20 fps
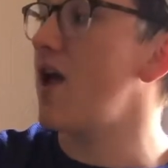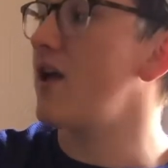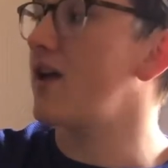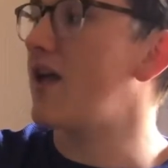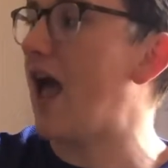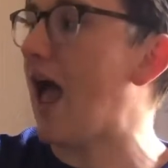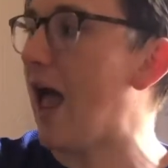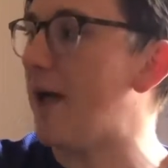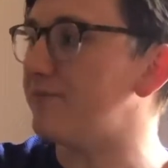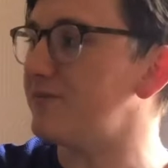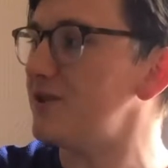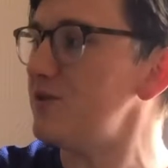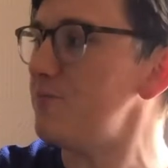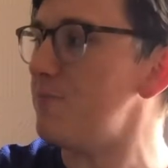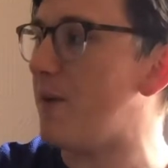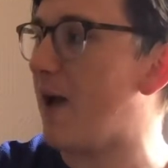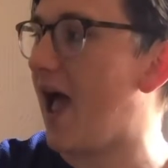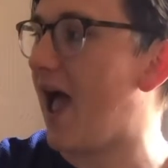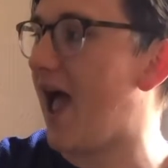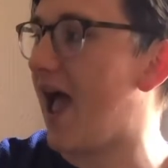Captain
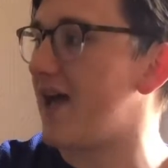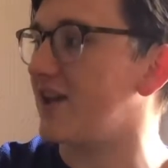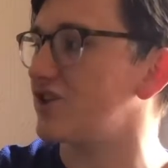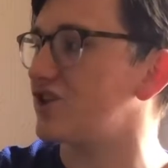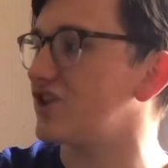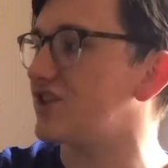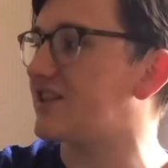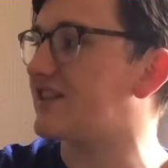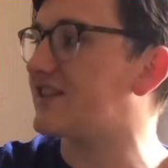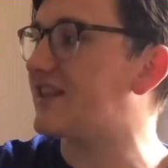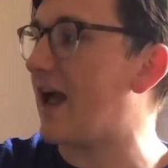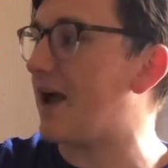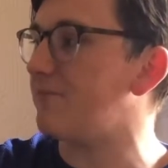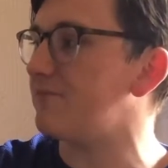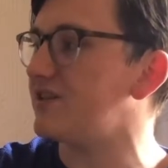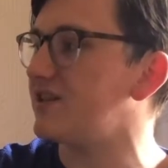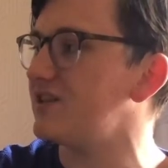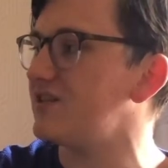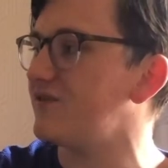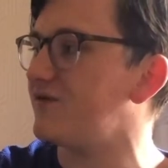Patch
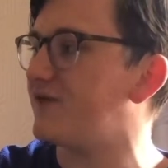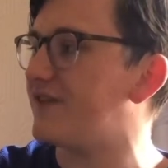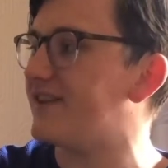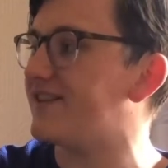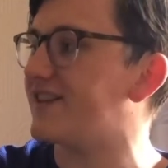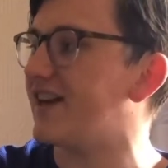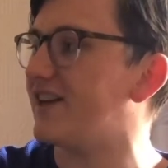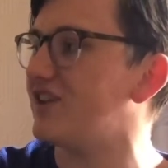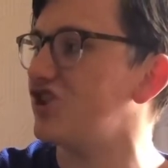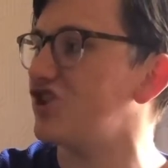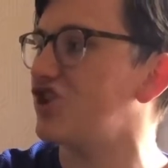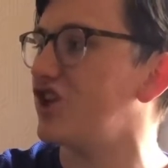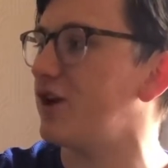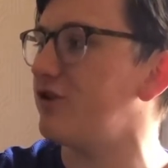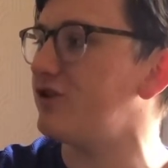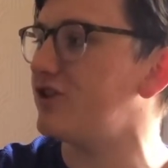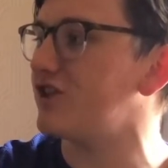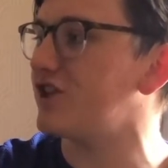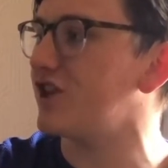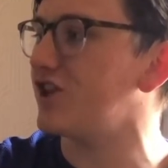stamped his feet and
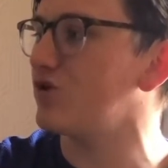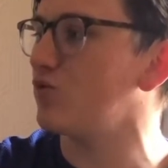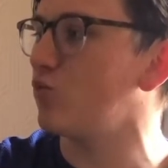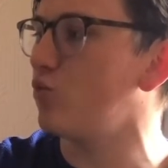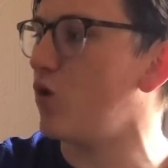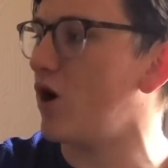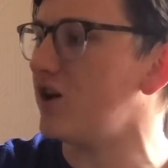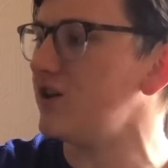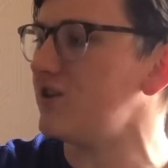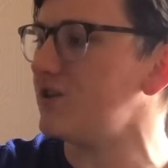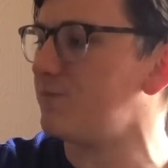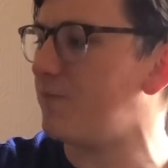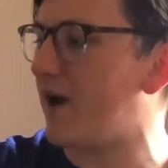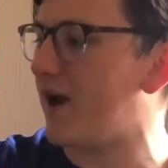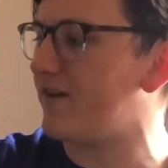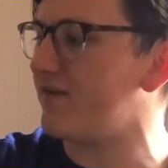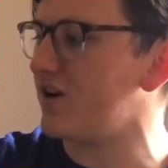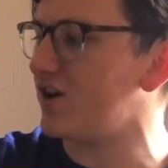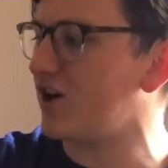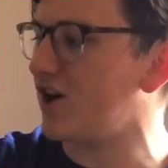shouted his worst
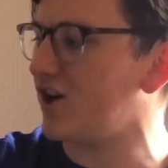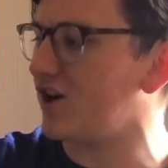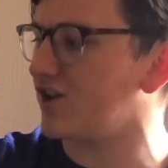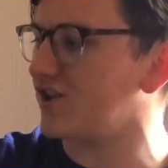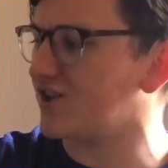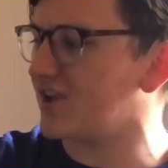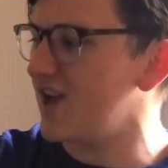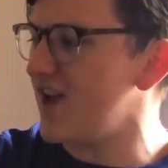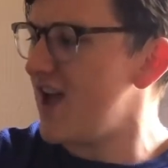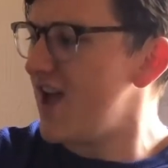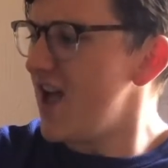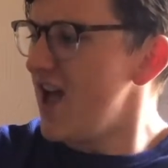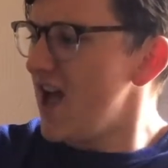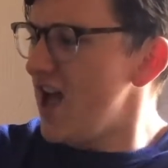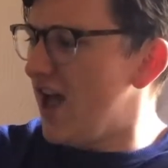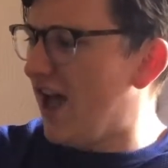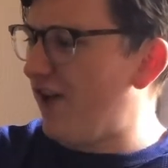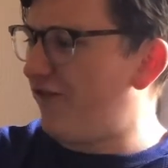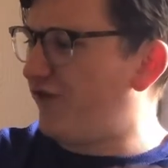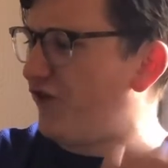pirate curse.
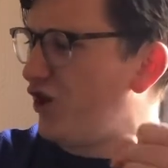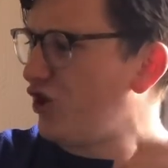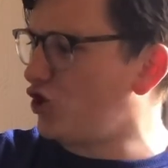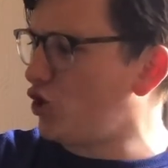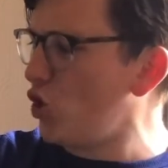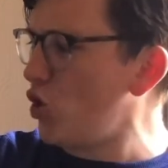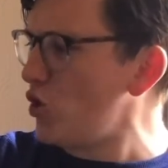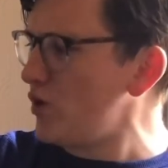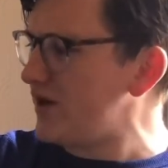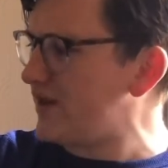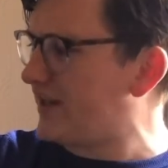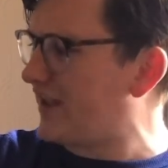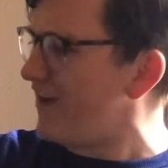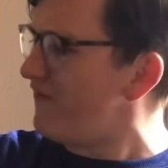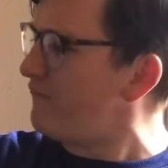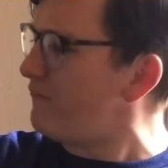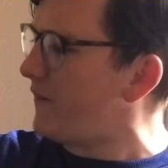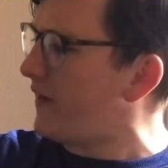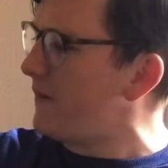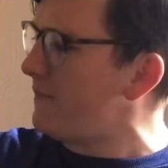"If you don't
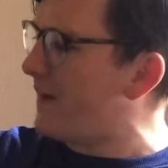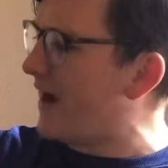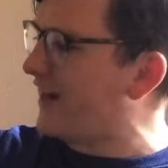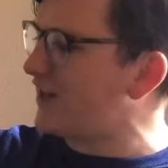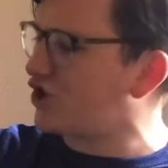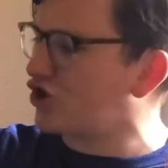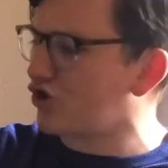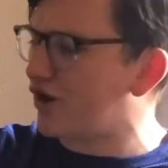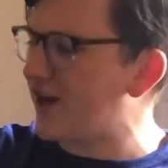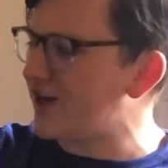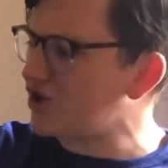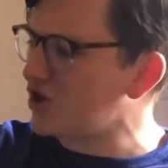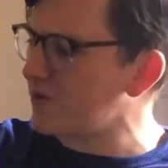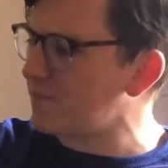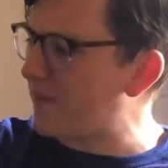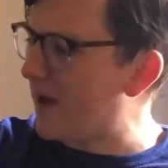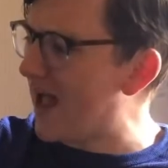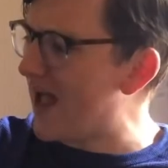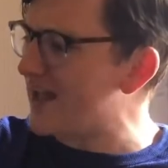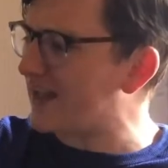give me my treasure
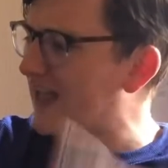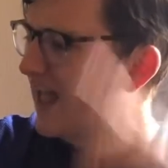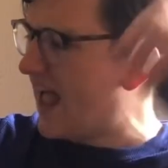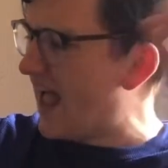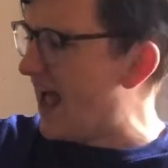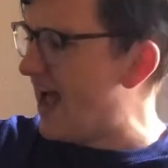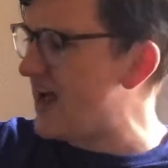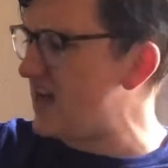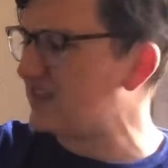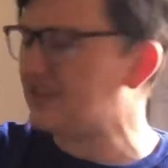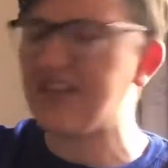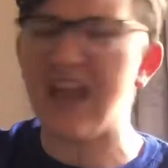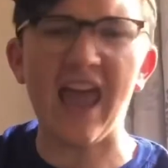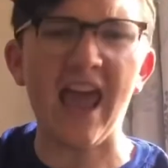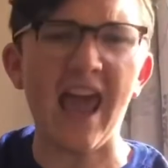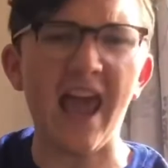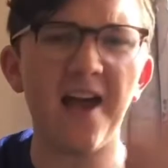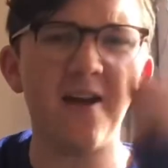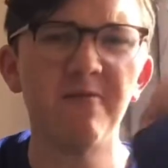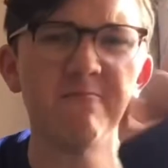back, I'll
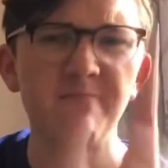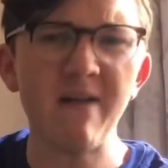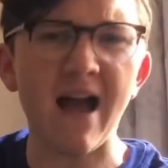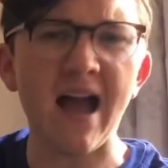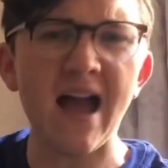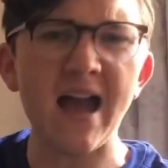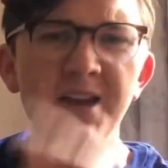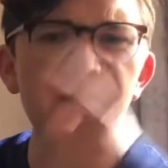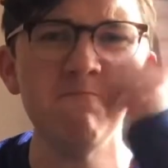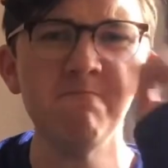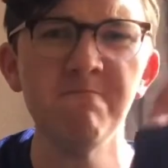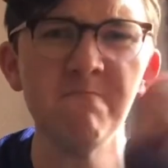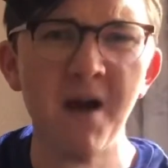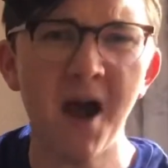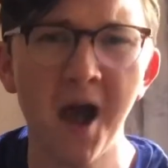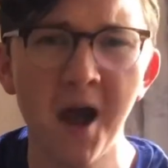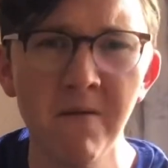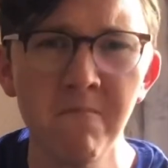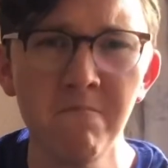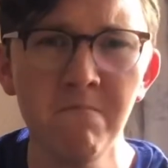tell my
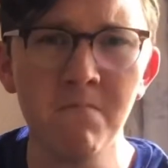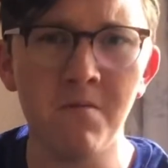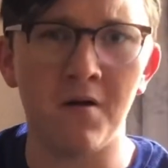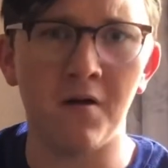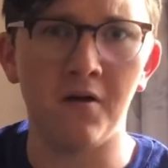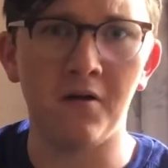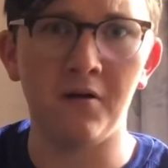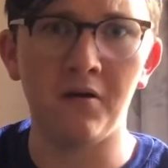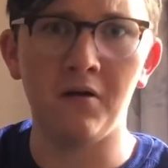mum!"